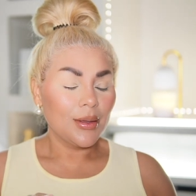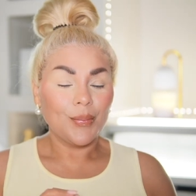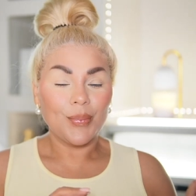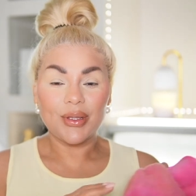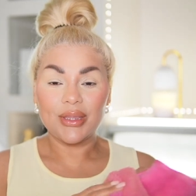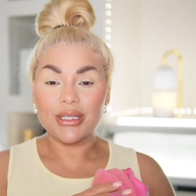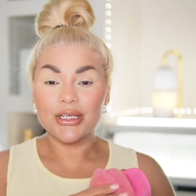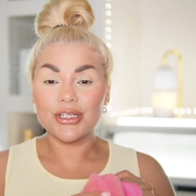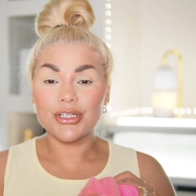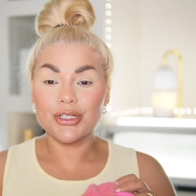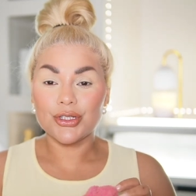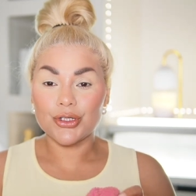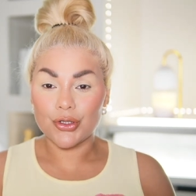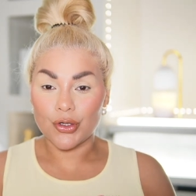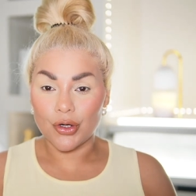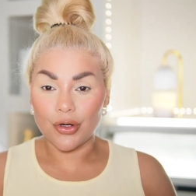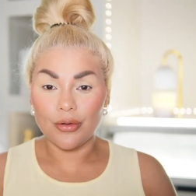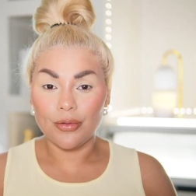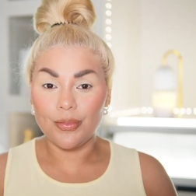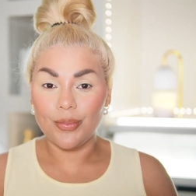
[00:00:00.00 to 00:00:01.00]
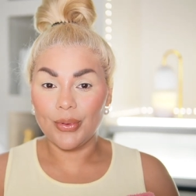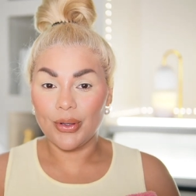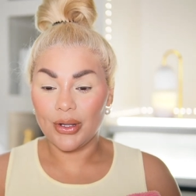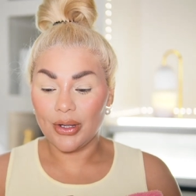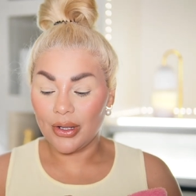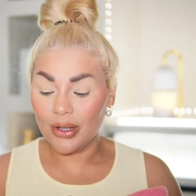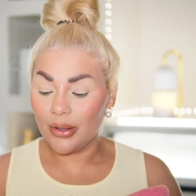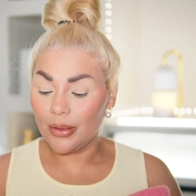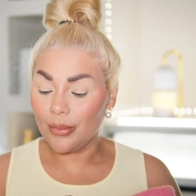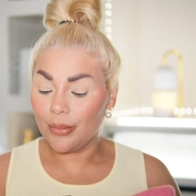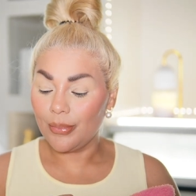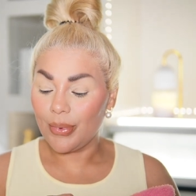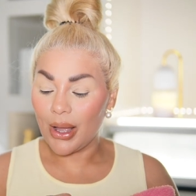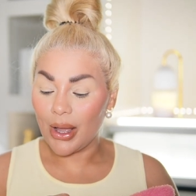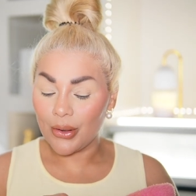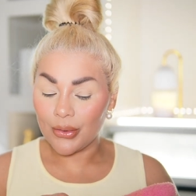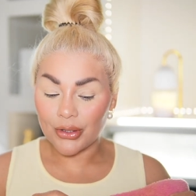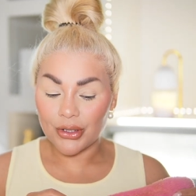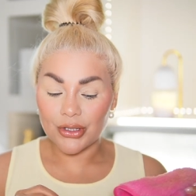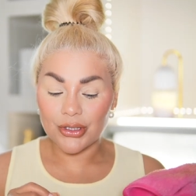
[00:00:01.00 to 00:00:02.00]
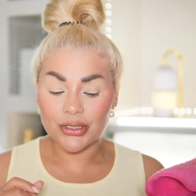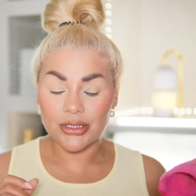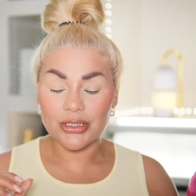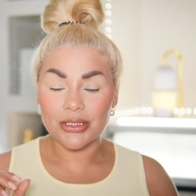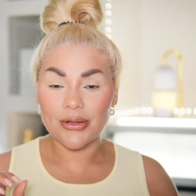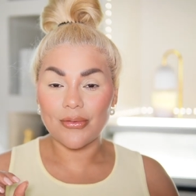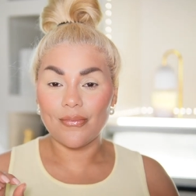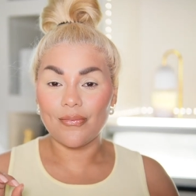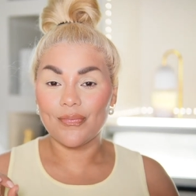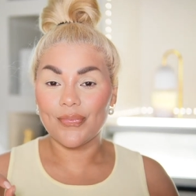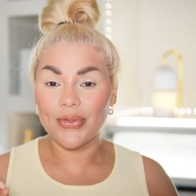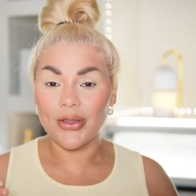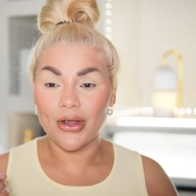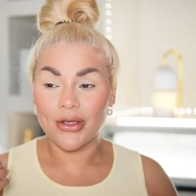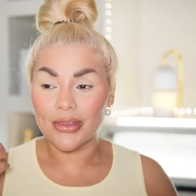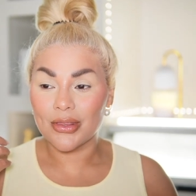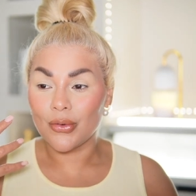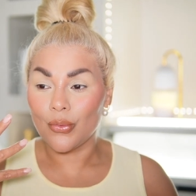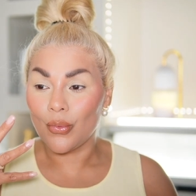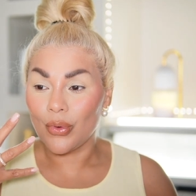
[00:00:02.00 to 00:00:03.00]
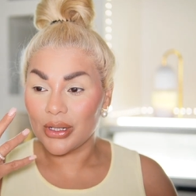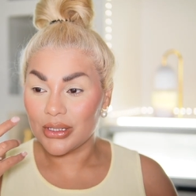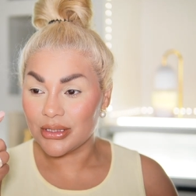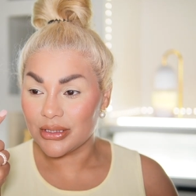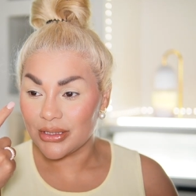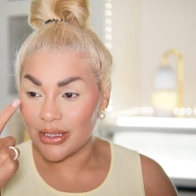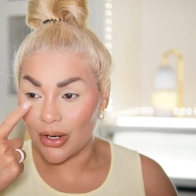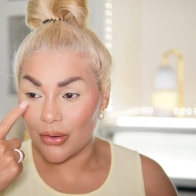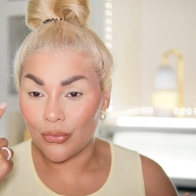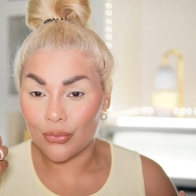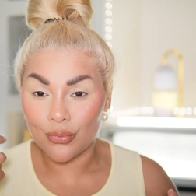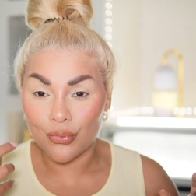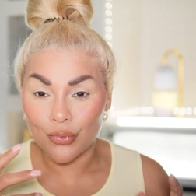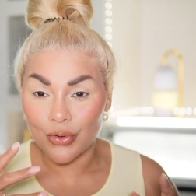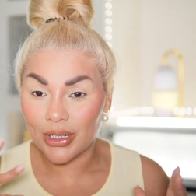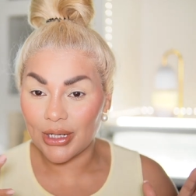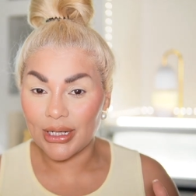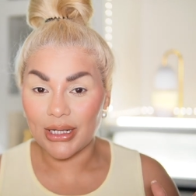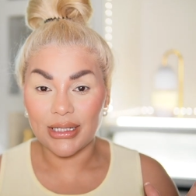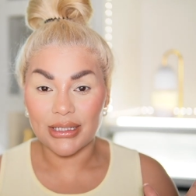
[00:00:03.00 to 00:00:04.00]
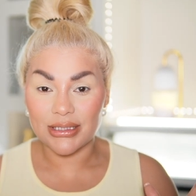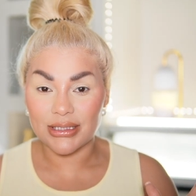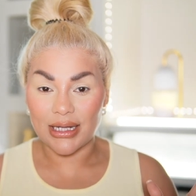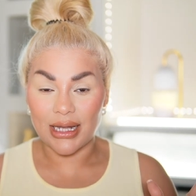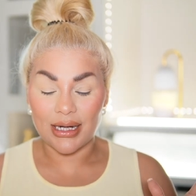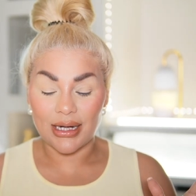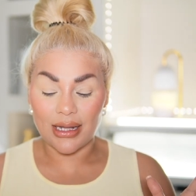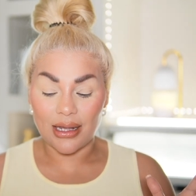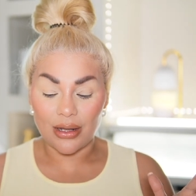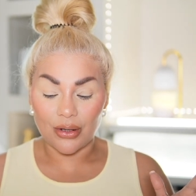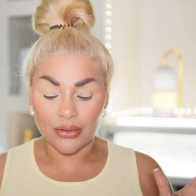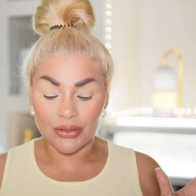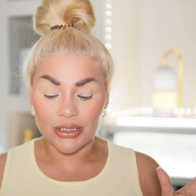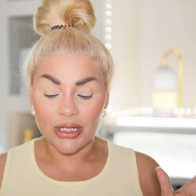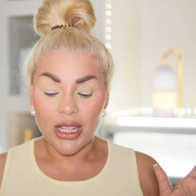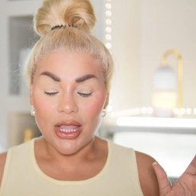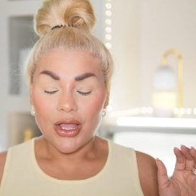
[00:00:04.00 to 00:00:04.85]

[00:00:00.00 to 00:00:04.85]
but the strobe powders are the ones that really stand out